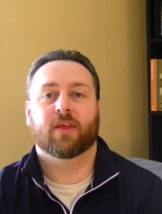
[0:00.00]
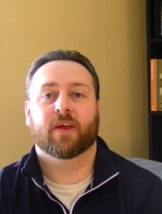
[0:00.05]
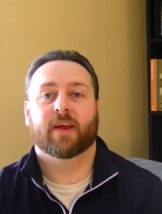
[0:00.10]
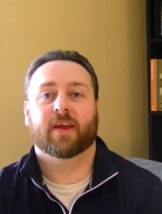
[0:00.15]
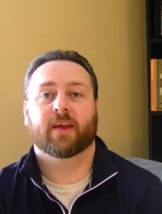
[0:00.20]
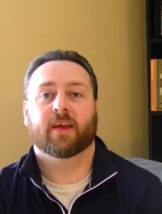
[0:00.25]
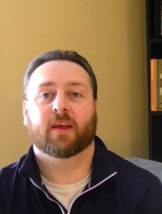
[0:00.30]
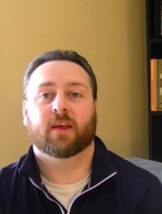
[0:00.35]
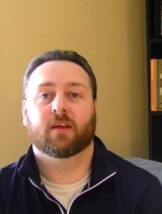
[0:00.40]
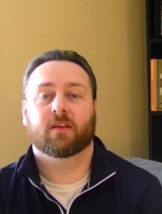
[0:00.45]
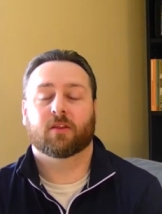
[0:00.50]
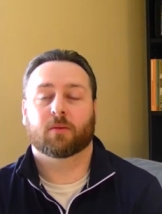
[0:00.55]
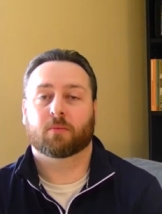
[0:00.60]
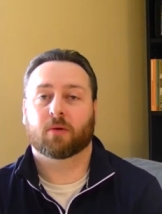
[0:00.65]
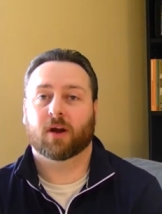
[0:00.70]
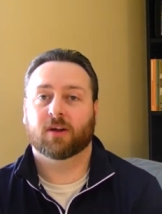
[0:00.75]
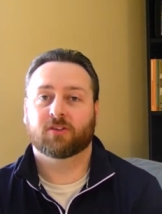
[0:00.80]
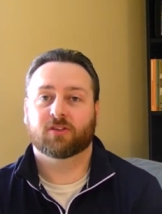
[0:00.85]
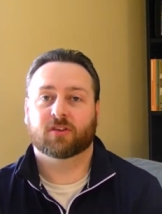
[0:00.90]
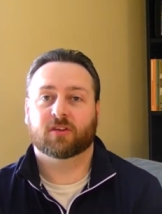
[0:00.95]
They, the
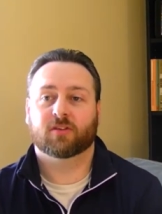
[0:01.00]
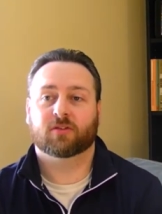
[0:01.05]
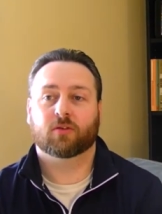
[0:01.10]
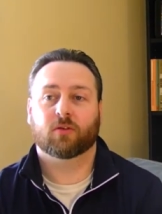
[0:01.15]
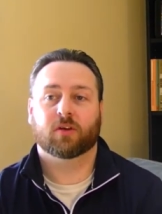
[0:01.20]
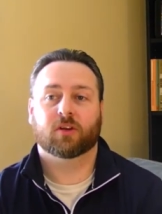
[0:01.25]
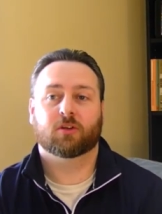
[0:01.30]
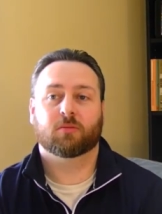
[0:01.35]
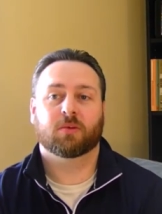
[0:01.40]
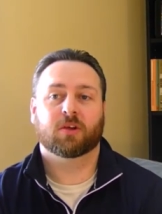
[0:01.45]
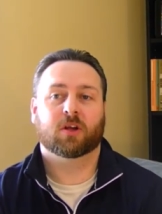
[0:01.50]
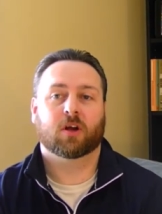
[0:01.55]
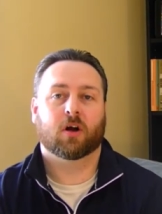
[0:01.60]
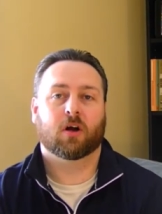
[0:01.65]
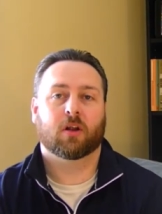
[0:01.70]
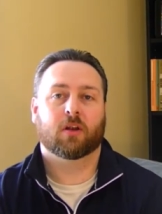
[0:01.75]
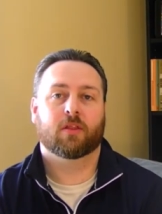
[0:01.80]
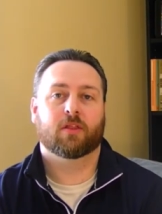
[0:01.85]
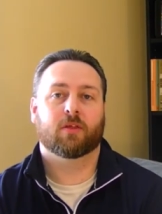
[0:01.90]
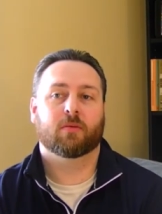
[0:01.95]
project is going to be
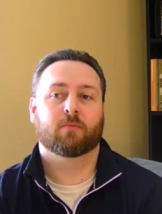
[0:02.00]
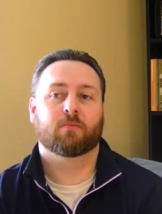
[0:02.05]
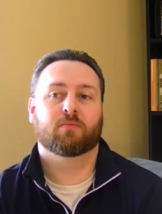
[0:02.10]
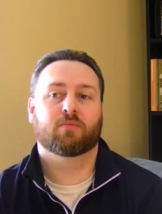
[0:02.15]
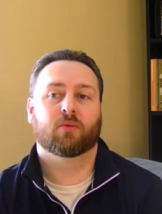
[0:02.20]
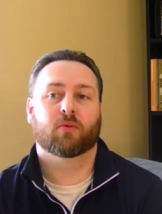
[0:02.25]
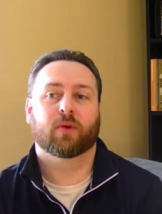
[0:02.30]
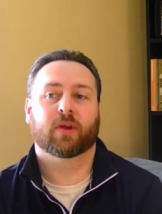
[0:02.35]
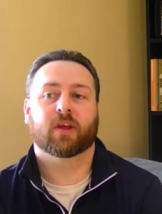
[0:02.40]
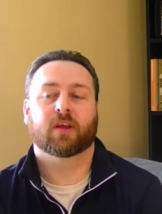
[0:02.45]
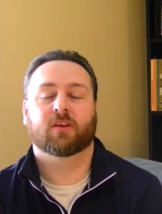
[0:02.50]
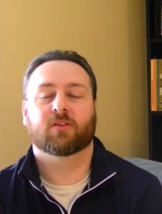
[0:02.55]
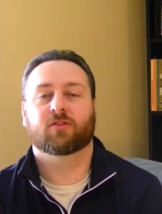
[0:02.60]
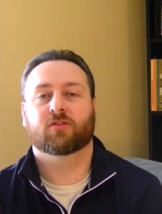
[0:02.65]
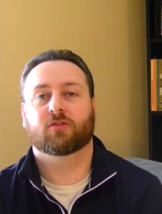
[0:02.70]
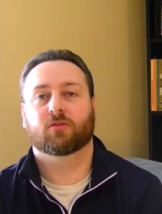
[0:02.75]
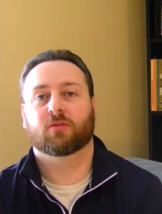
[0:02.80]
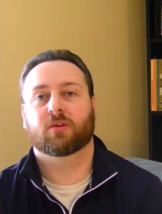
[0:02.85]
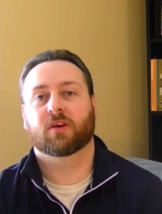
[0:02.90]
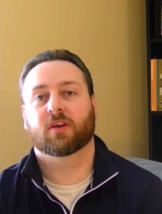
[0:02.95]
called the Brewing
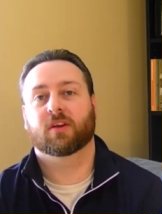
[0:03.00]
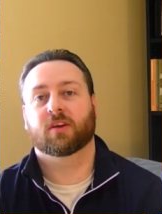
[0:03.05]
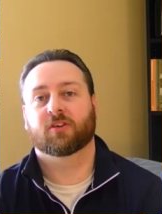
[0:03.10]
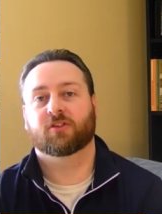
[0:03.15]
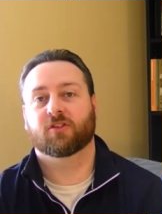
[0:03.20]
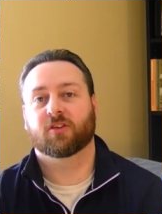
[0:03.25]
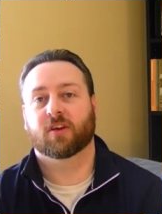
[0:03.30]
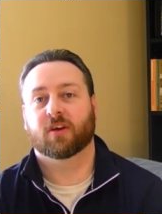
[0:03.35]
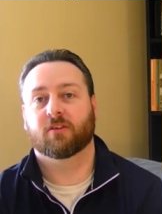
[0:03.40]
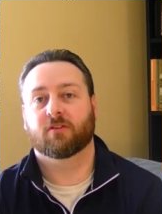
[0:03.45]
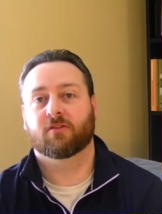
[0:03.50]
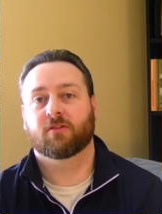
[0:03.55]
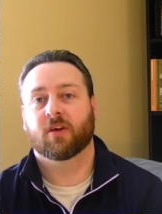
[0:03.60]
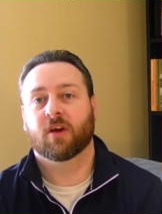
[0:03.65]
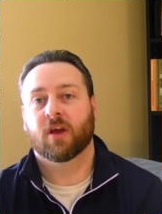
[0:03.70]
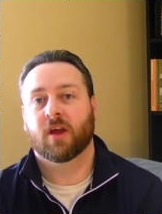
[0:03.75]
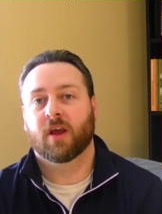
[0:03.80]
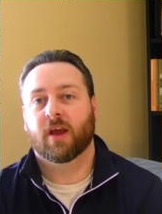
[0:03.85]
History Initiative,